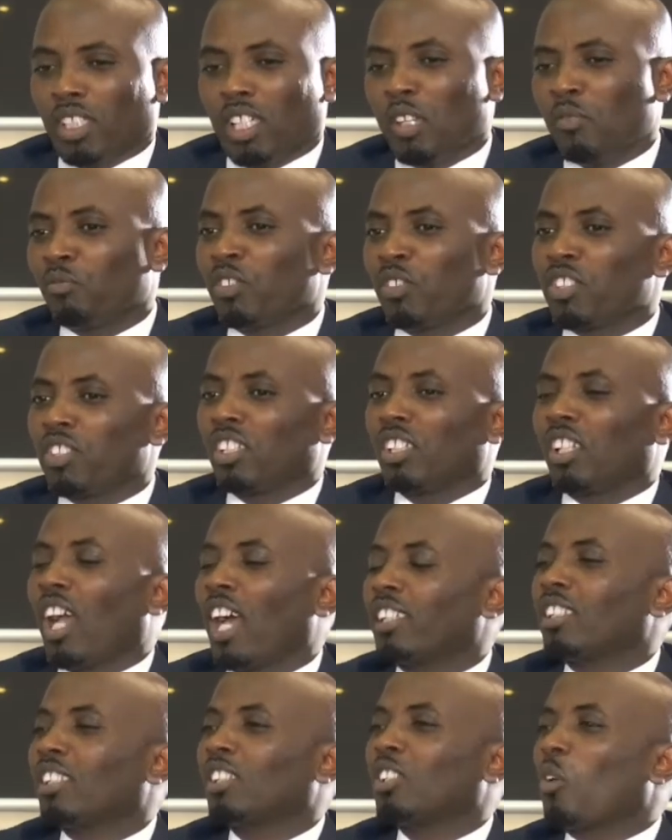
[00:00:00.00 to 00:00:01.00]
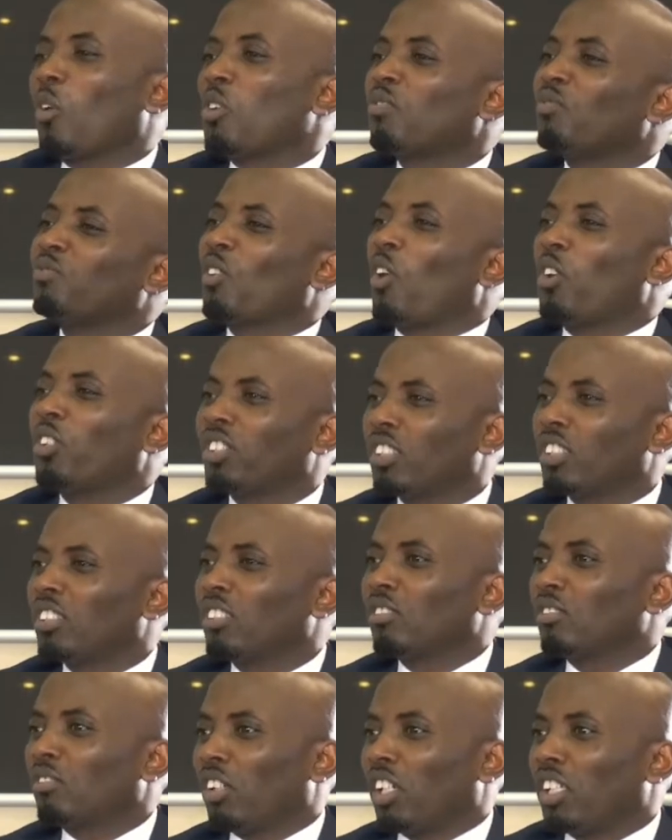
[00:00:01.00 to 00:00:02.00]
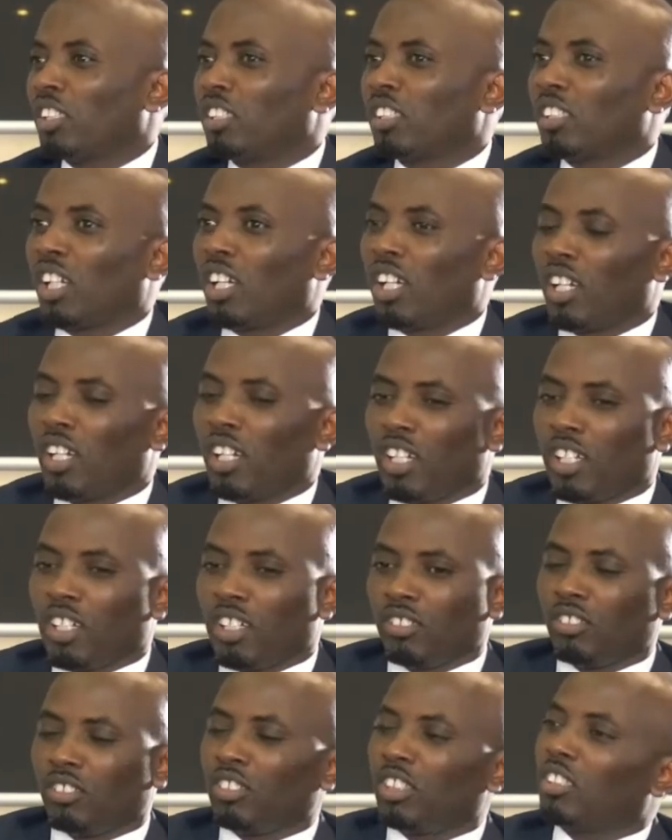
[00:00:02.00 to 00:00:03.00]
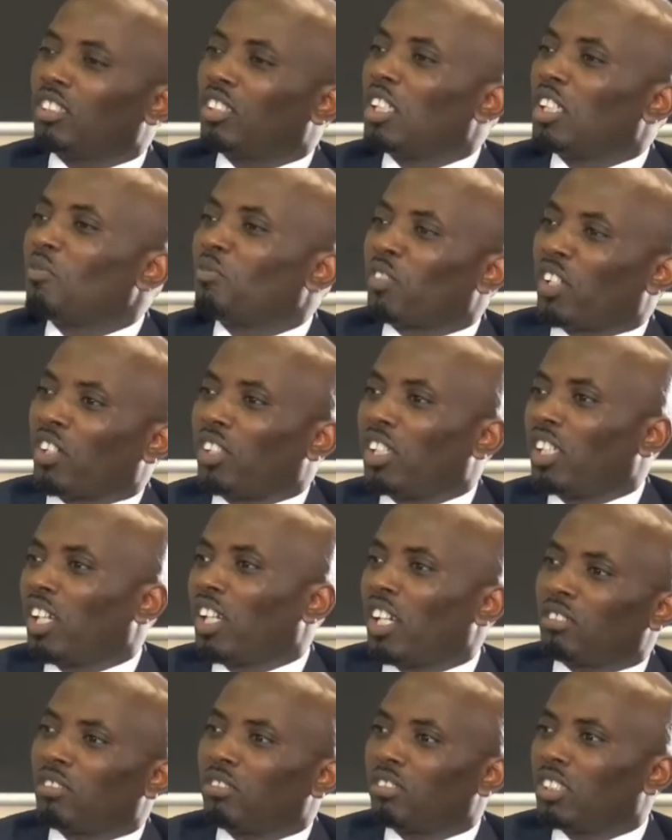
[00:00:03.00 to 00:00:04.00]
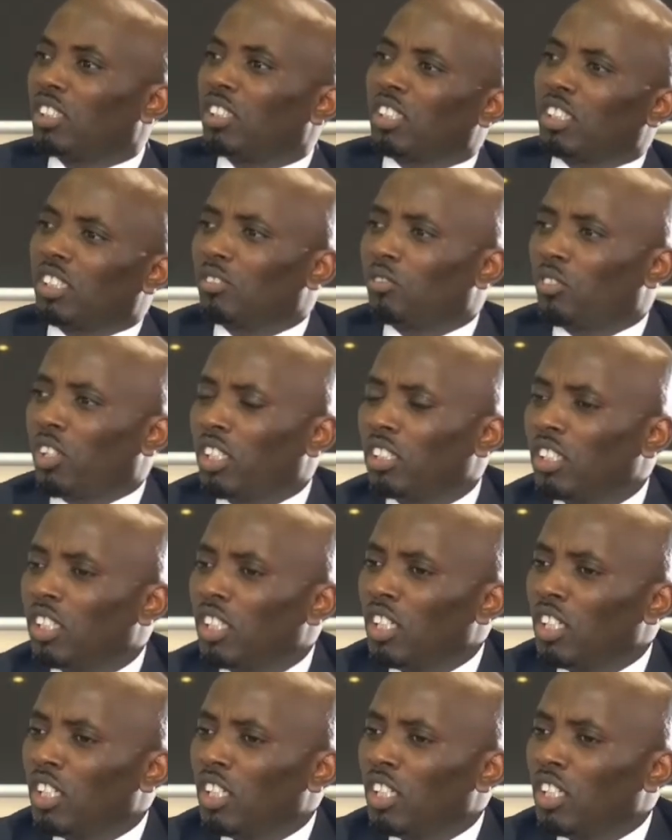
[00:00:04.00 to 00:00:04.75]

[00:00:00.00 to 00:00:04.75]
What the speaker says: everything has its own flaws, right? They vary accordingly, right?